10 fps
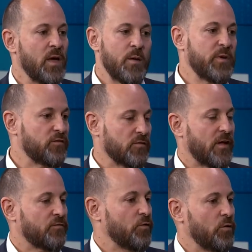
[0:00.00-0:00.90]
be
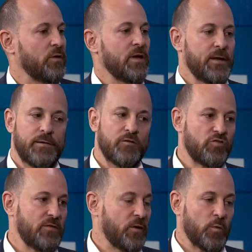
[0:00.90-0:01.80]
successful in
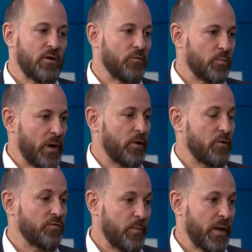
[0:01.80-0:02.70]
achieving whatever
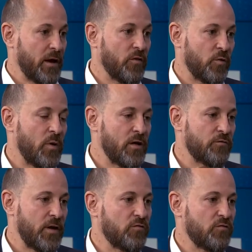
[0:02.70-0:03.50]
barriers they may otherwise face.